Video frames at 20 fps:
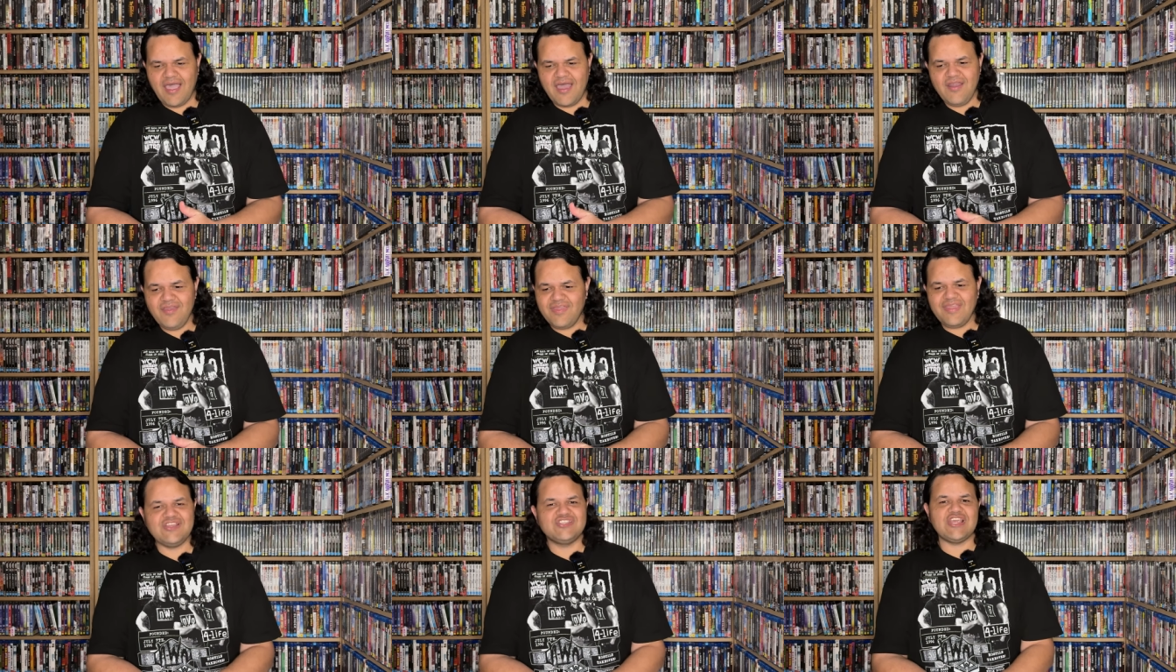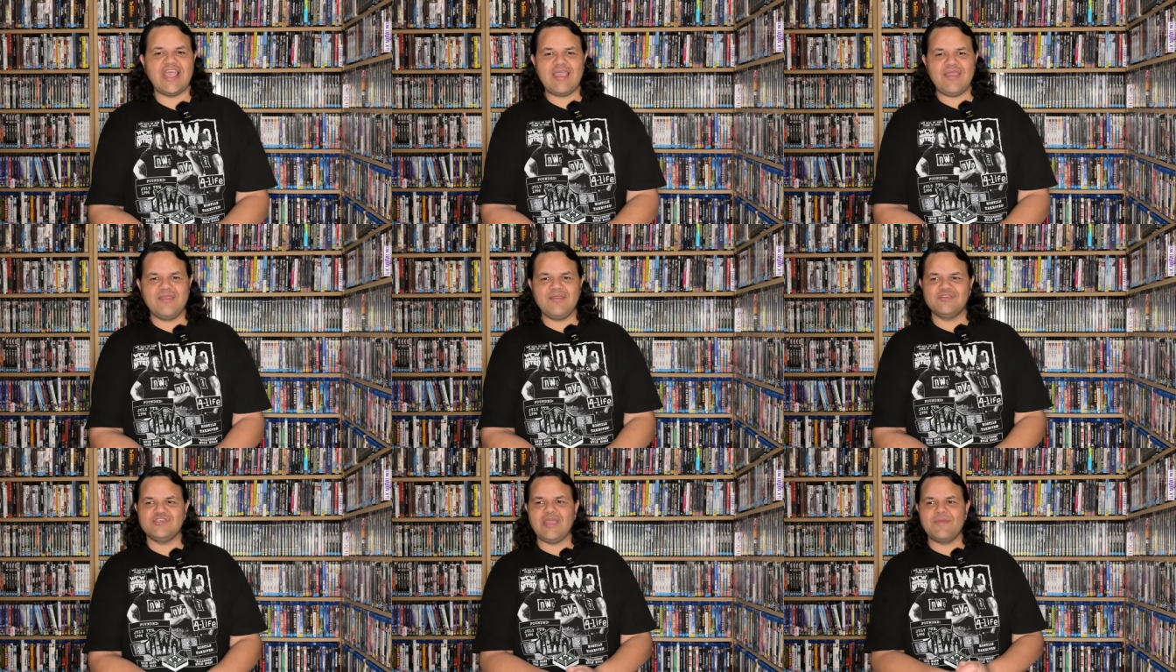I don't think
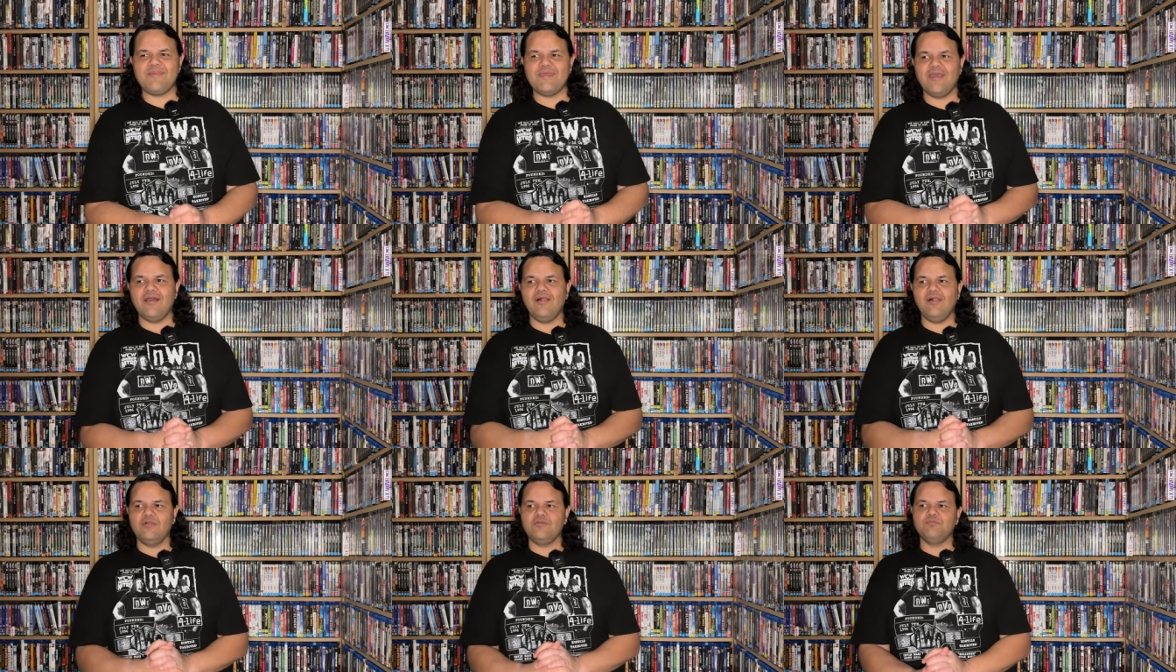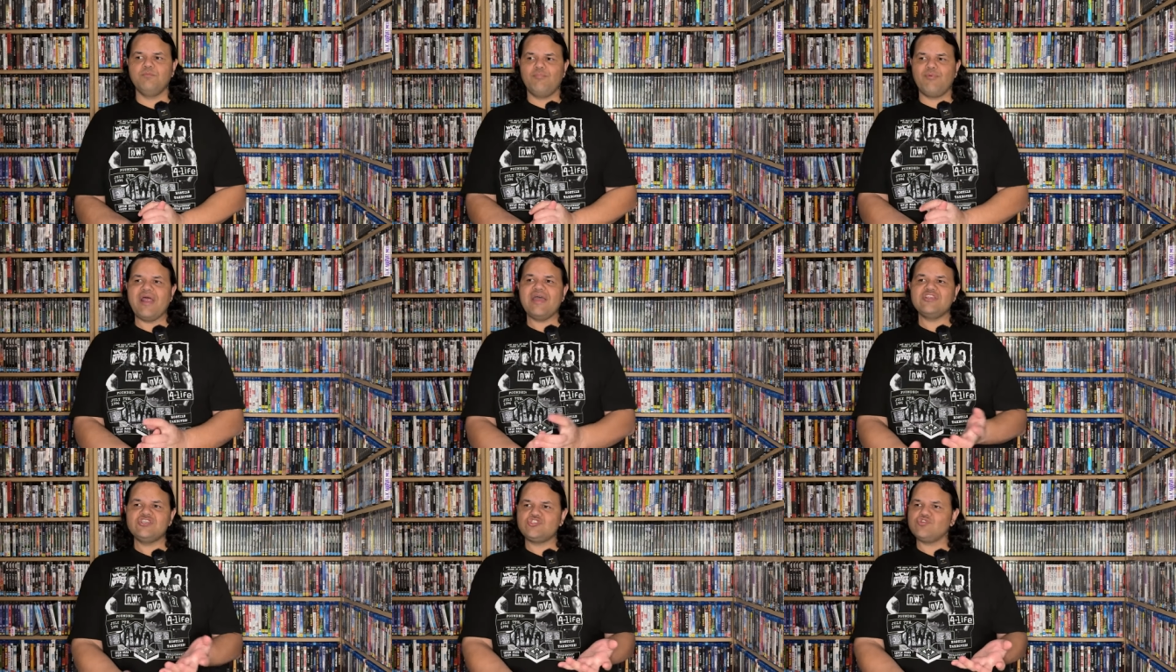J B L
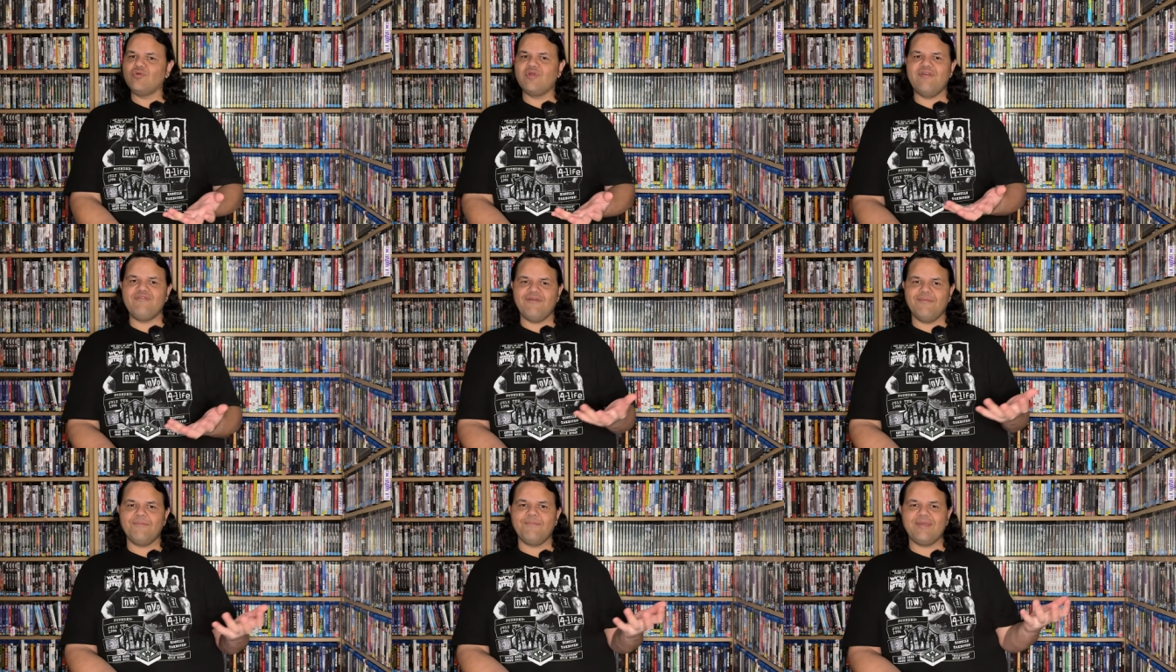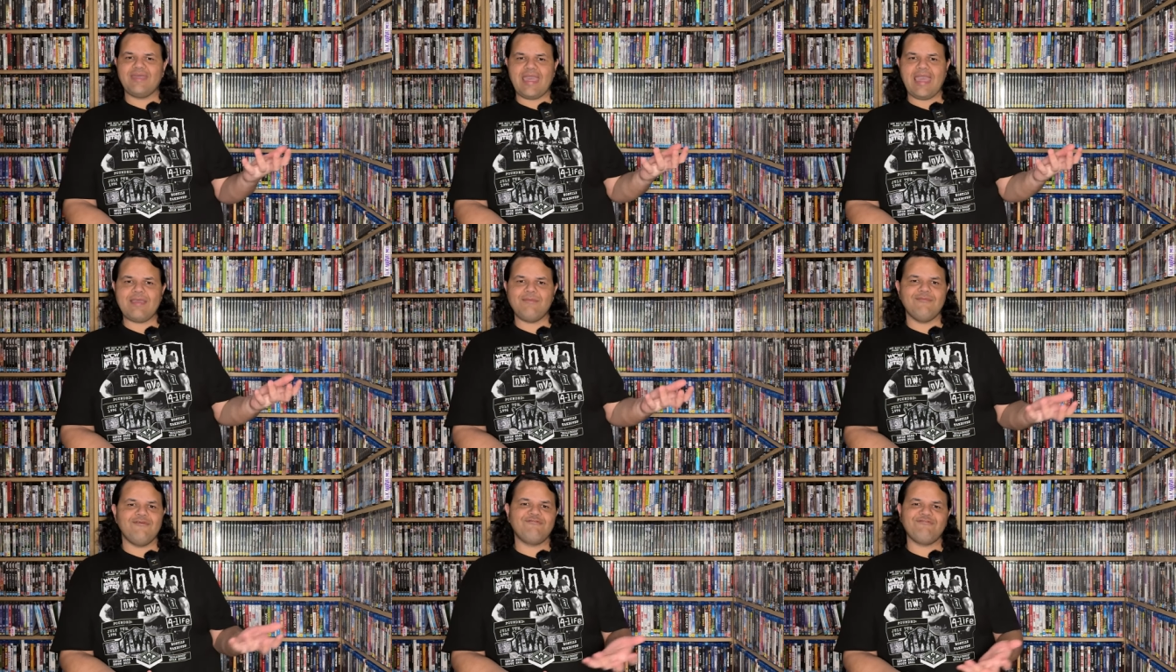Bradshaw ever
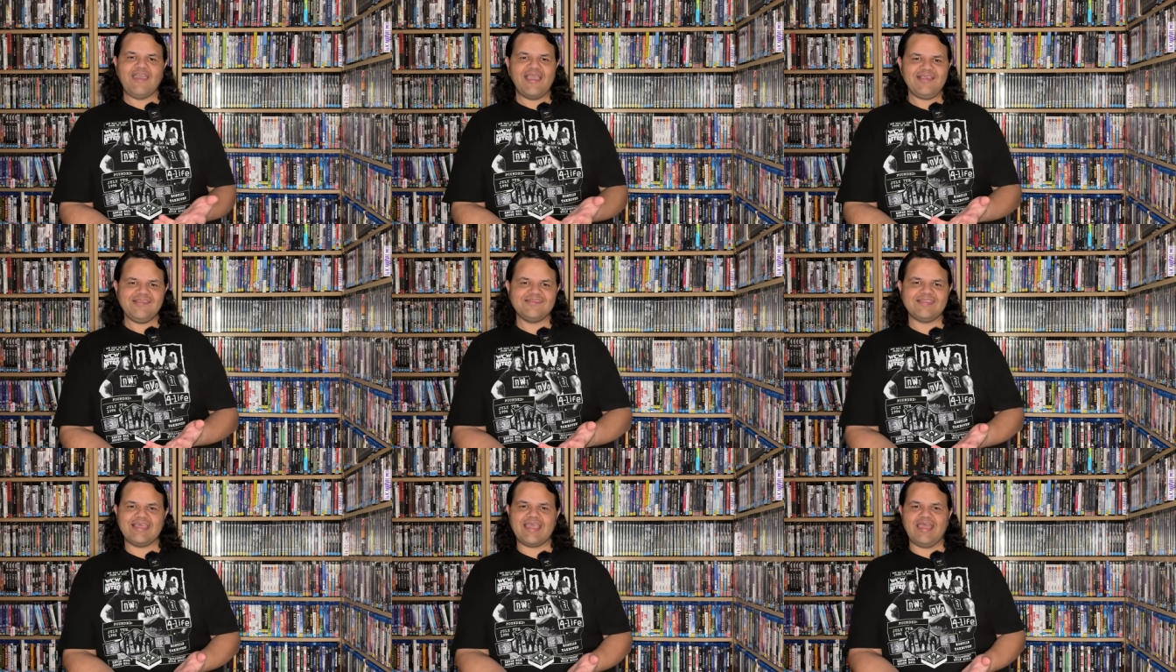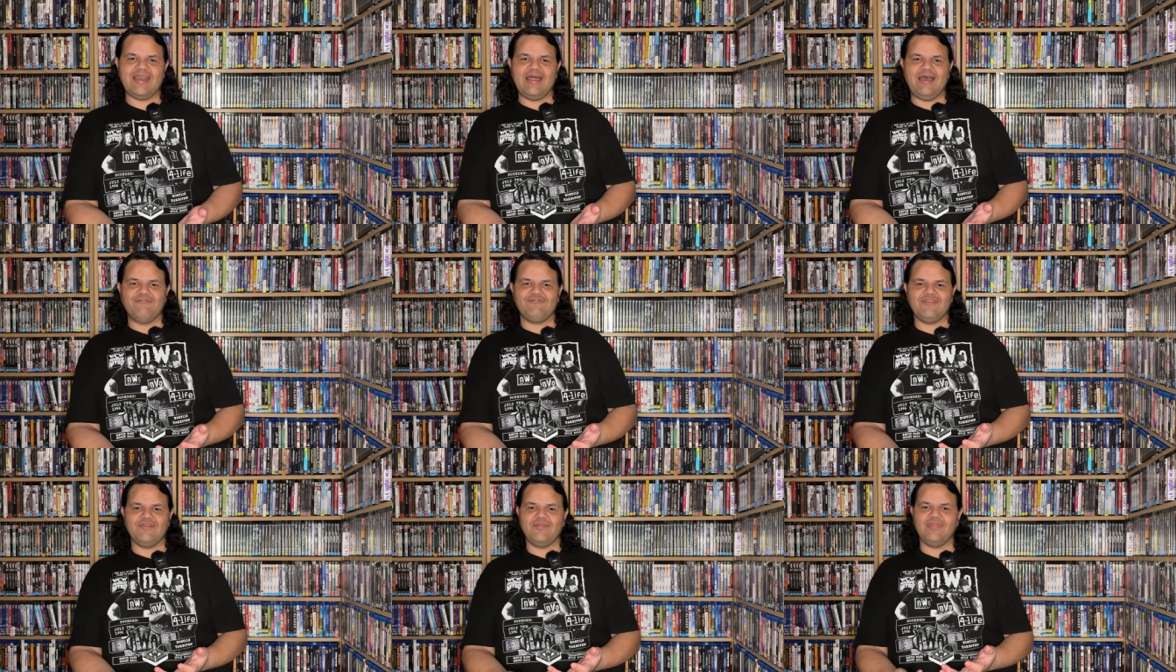became a face again
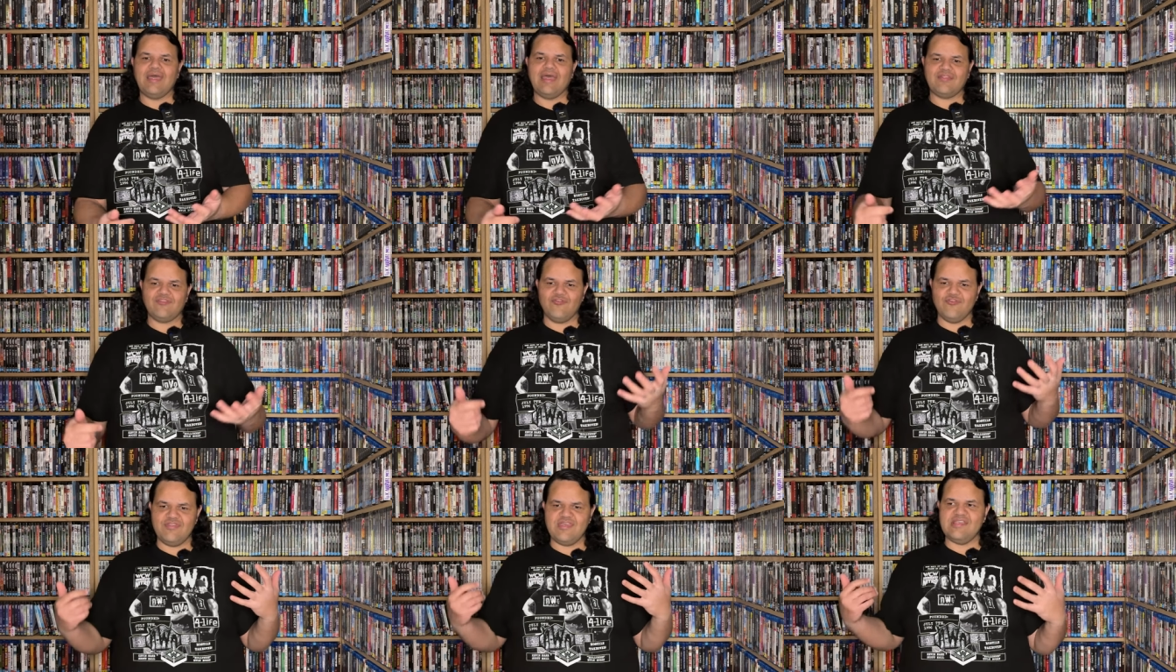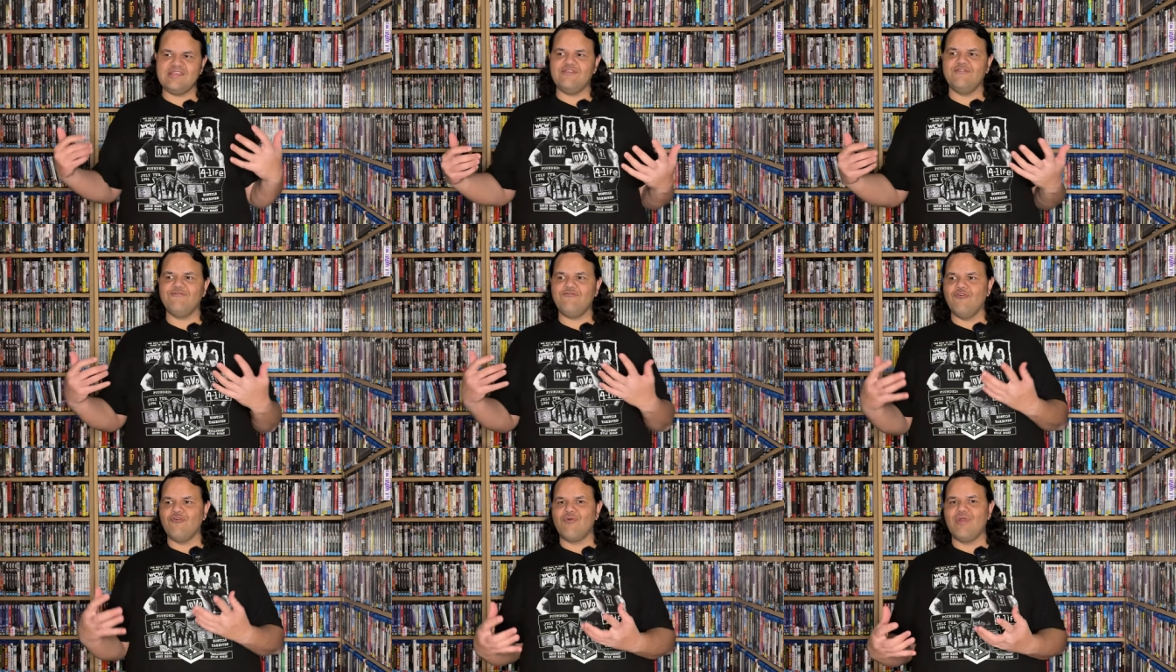after that two
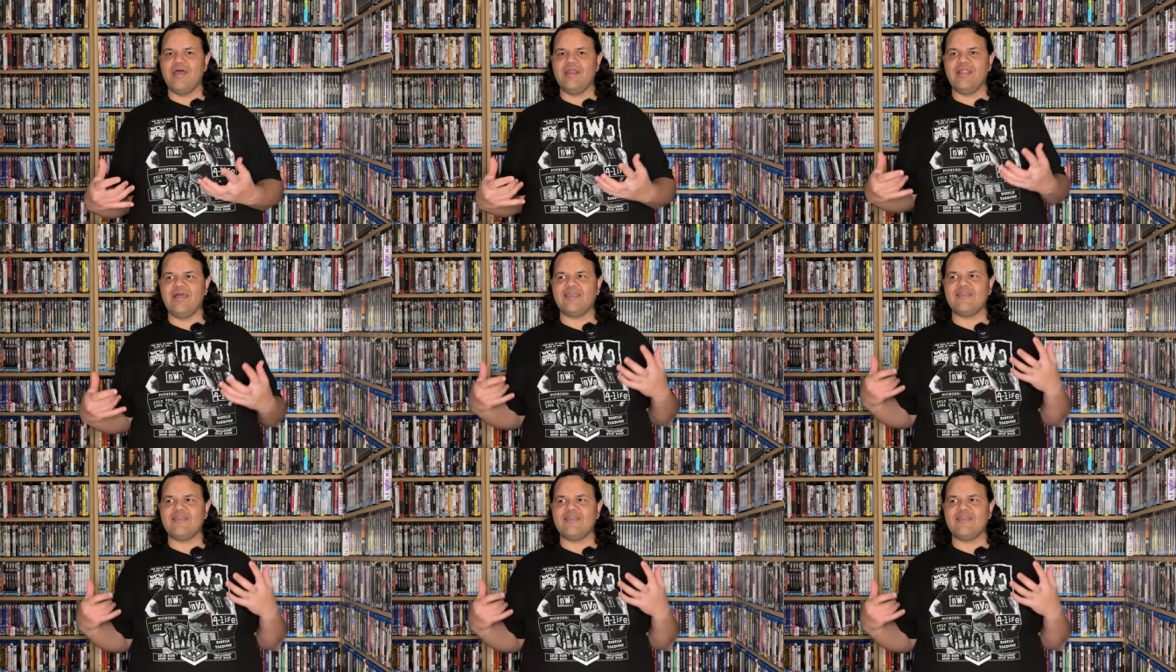thousand four run.